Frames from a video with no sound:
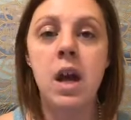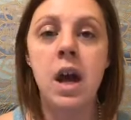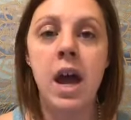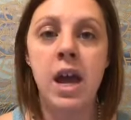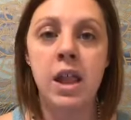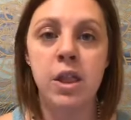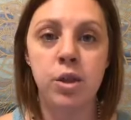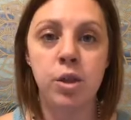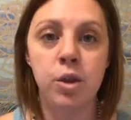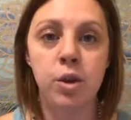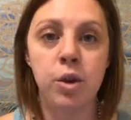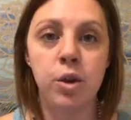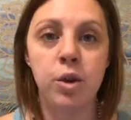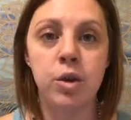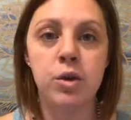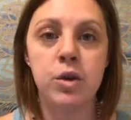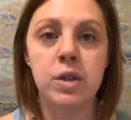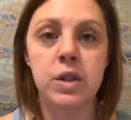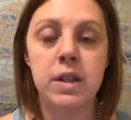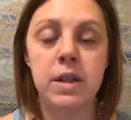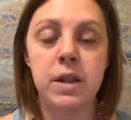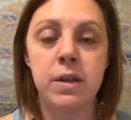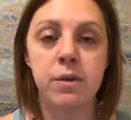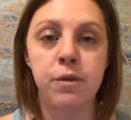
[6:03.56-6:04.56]
and
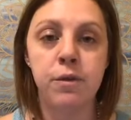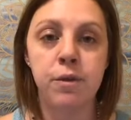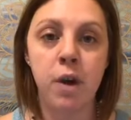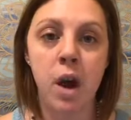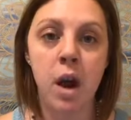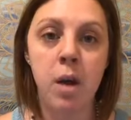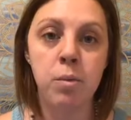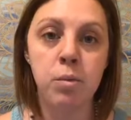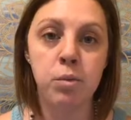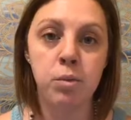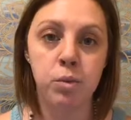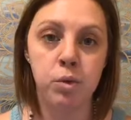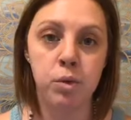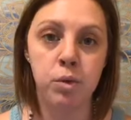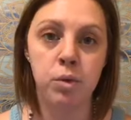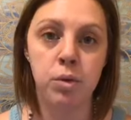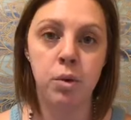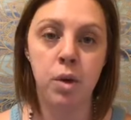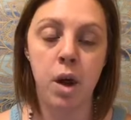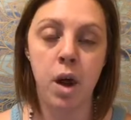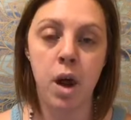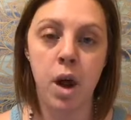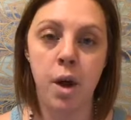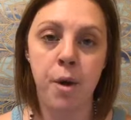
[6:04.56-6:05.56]
learned from
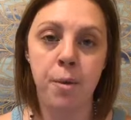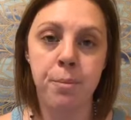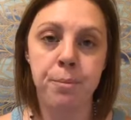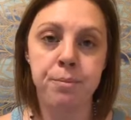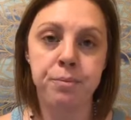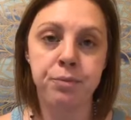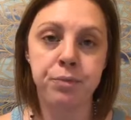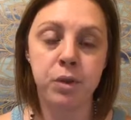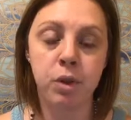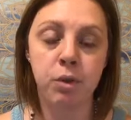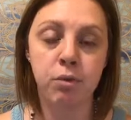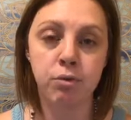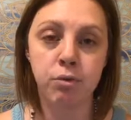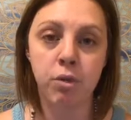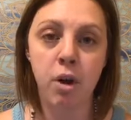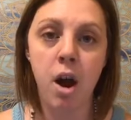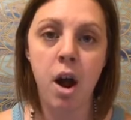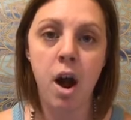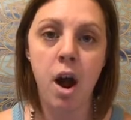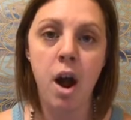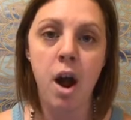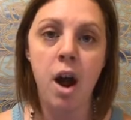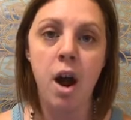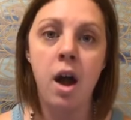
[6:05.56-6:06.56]

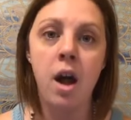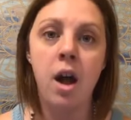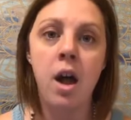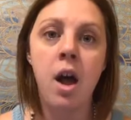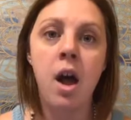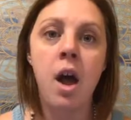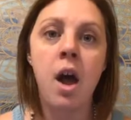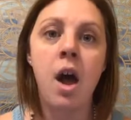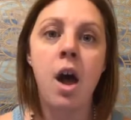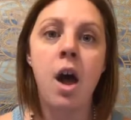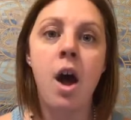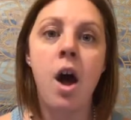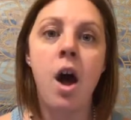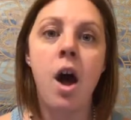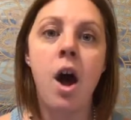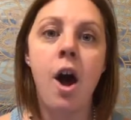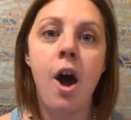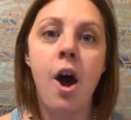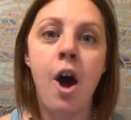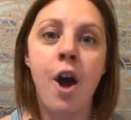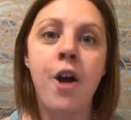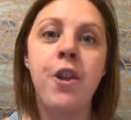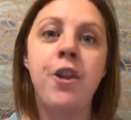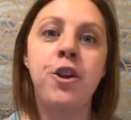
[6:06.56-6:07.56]
Ra
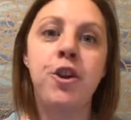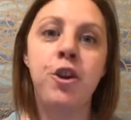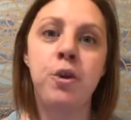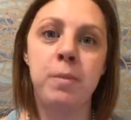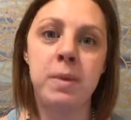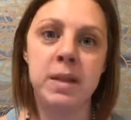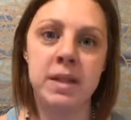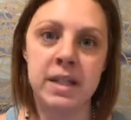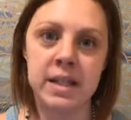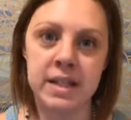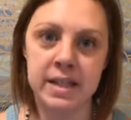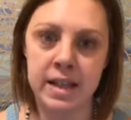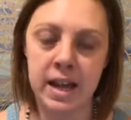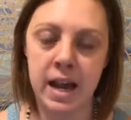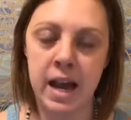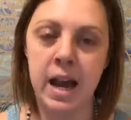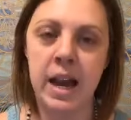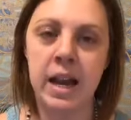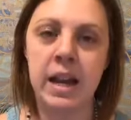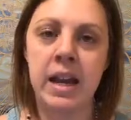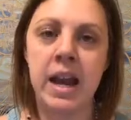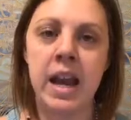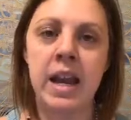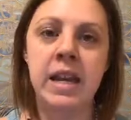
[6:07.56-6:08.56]
on human
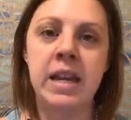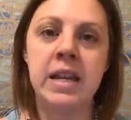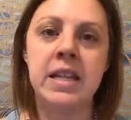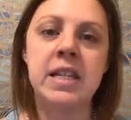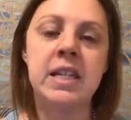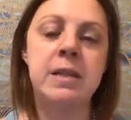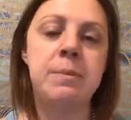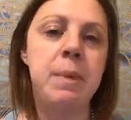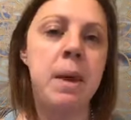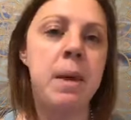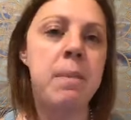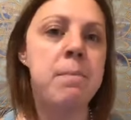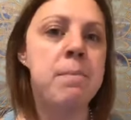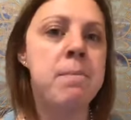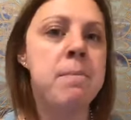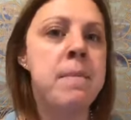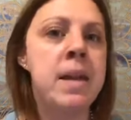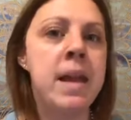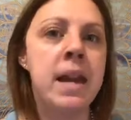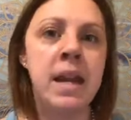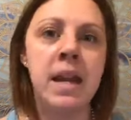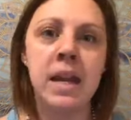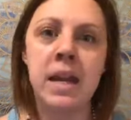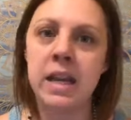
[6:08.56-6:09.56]
design. And he spent
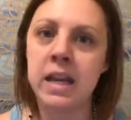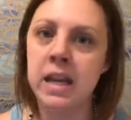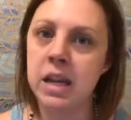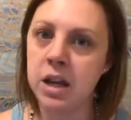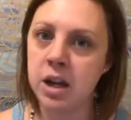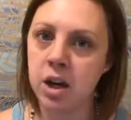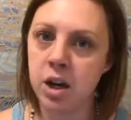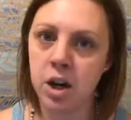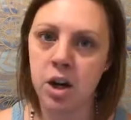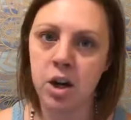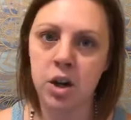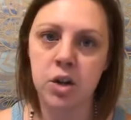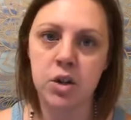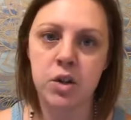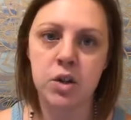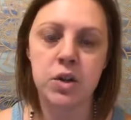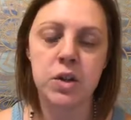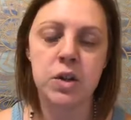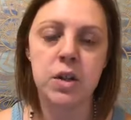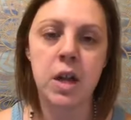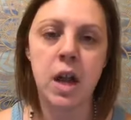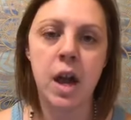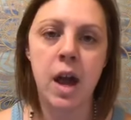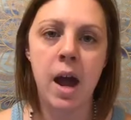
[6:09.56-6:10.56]
many
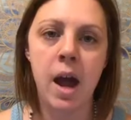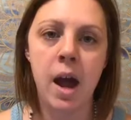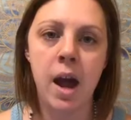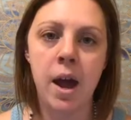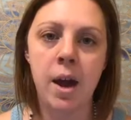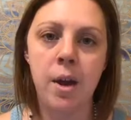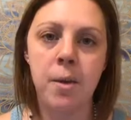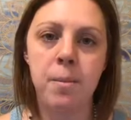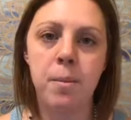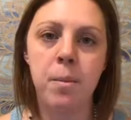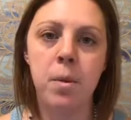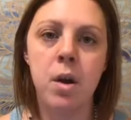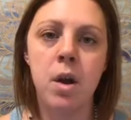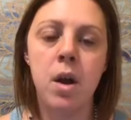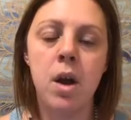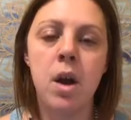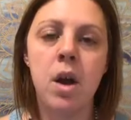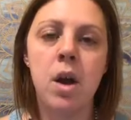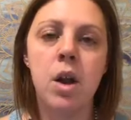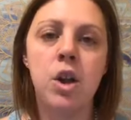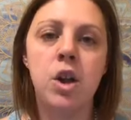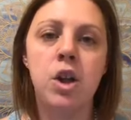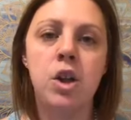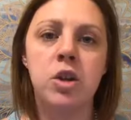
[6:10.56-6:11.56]
years
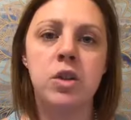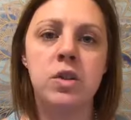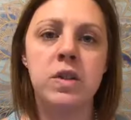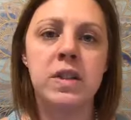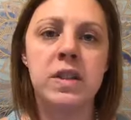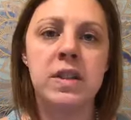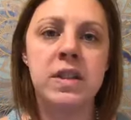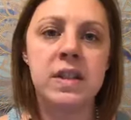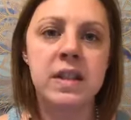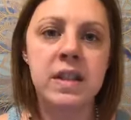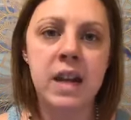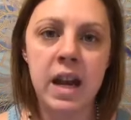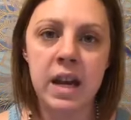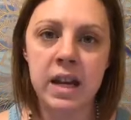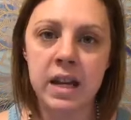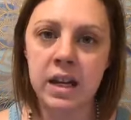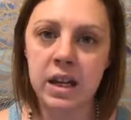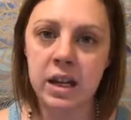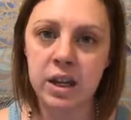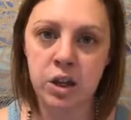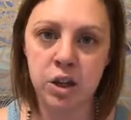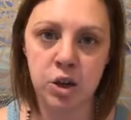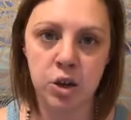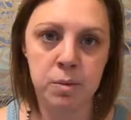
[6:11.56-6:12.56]

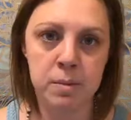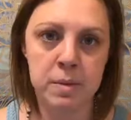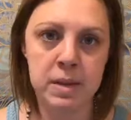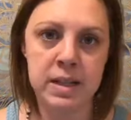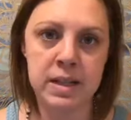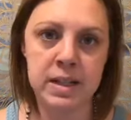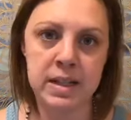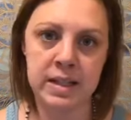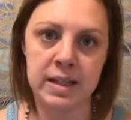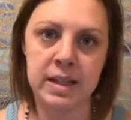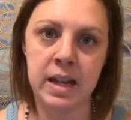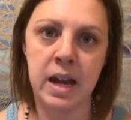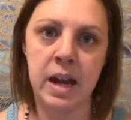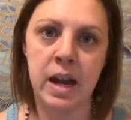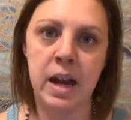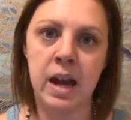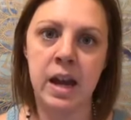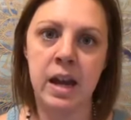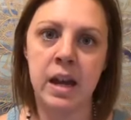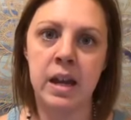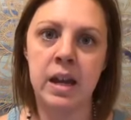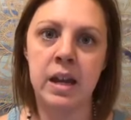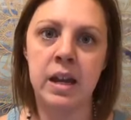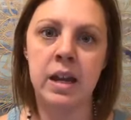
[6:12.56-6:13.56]
studying human
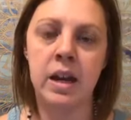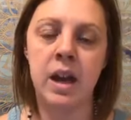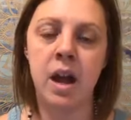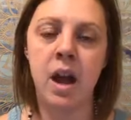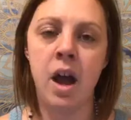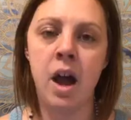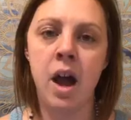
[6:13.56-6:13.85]
design